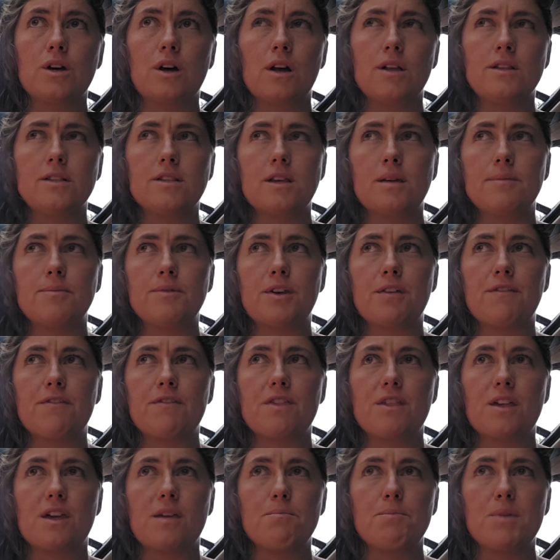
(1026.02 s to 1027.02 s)
a concept
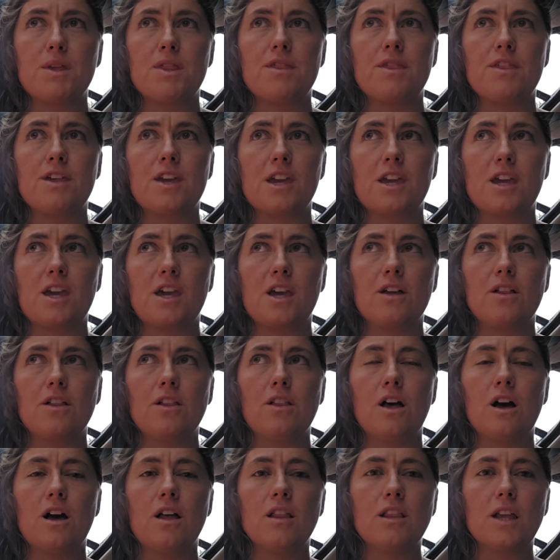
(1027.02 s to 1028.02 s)
I've been thinking a
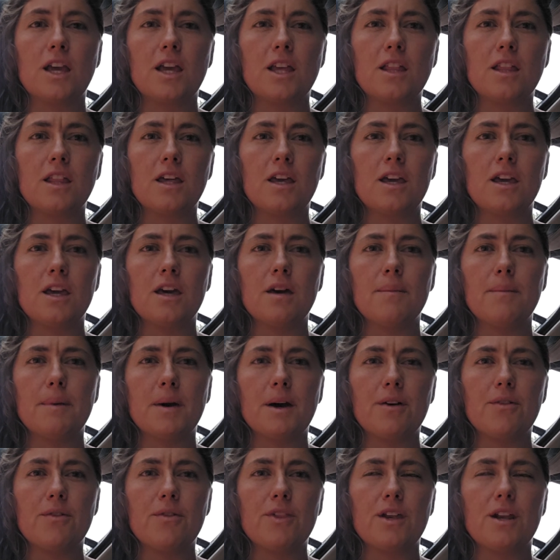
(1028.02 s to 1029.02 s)
lot lately
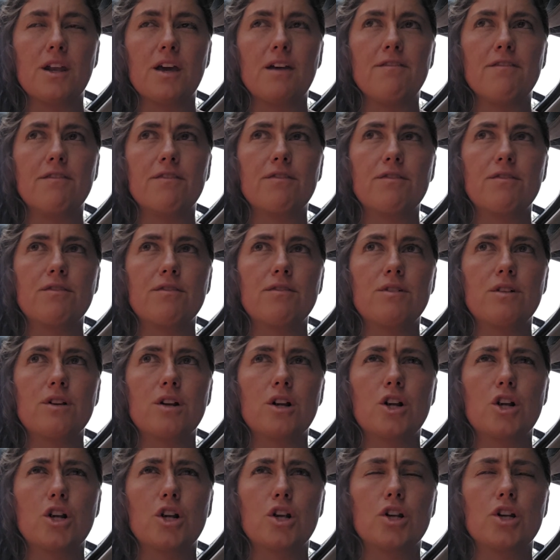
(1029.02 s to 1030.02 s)
about, that I've
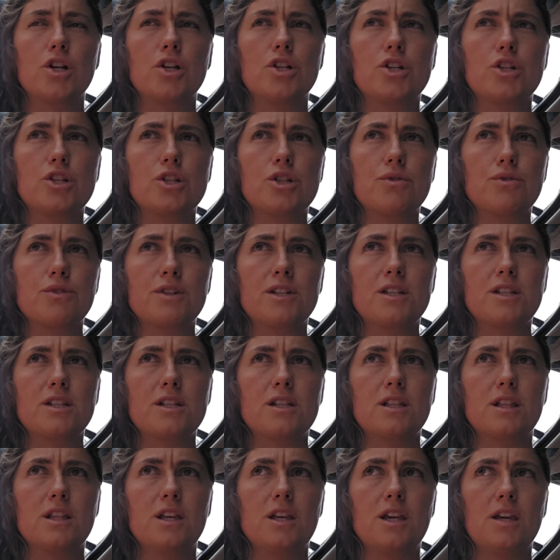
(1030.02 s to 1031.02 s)
heard just
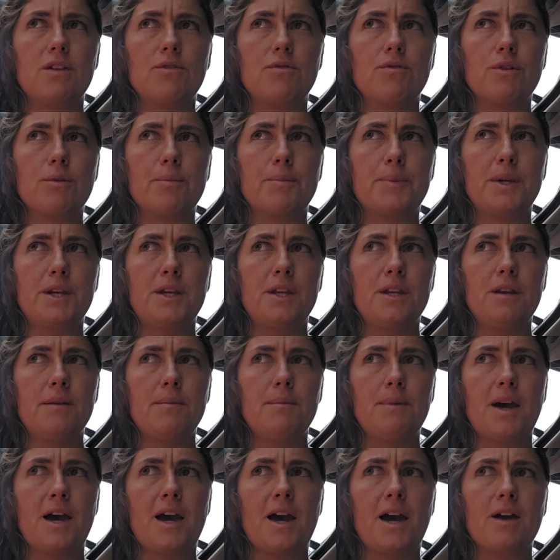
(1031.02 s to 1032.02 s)
recently
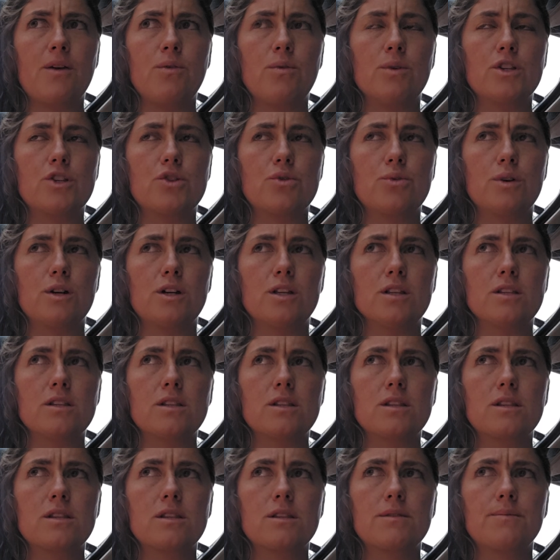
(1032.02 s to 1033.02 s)
repeated back, which
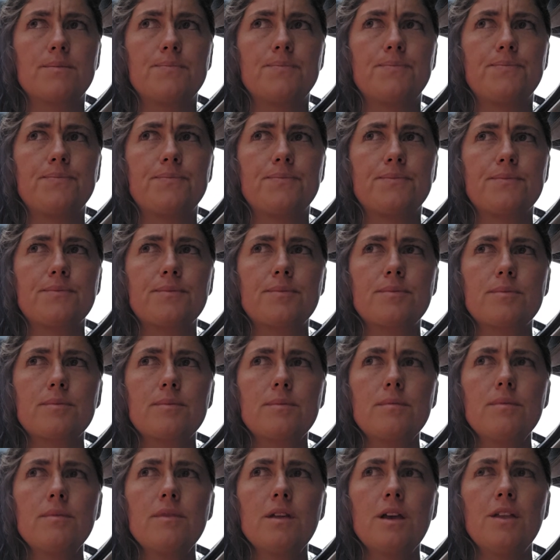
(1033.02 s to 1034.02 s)
was
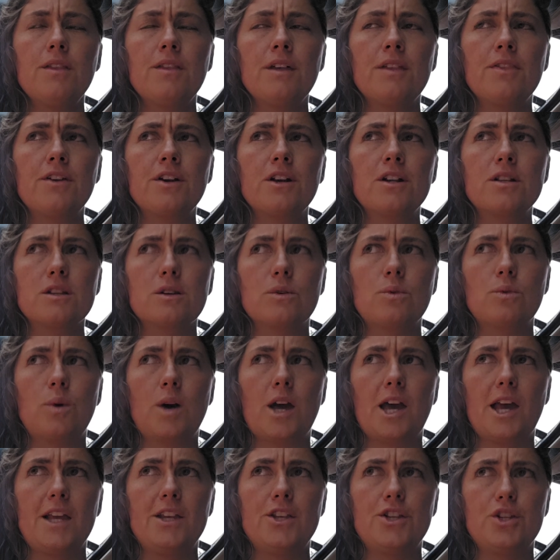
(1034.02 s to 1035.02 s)
that there's a
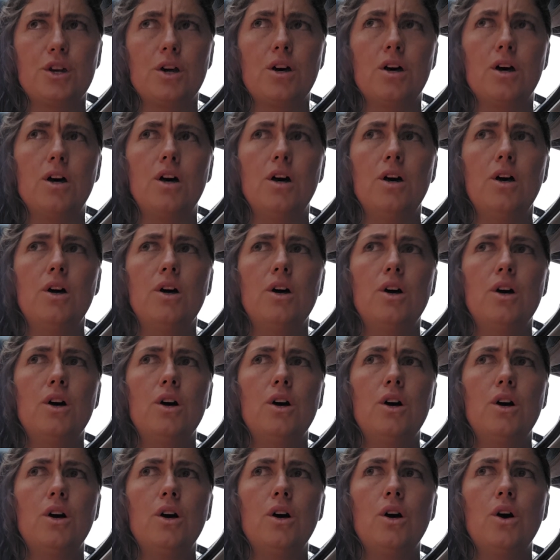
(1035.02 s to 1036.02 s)
way to
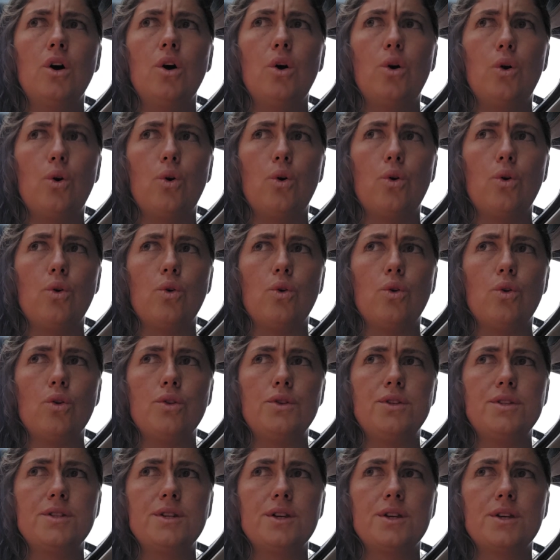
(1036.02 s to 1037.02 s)

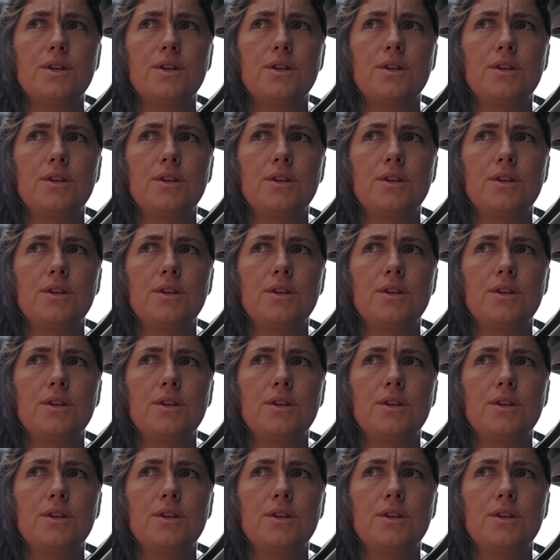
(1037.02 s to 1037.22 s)
hold,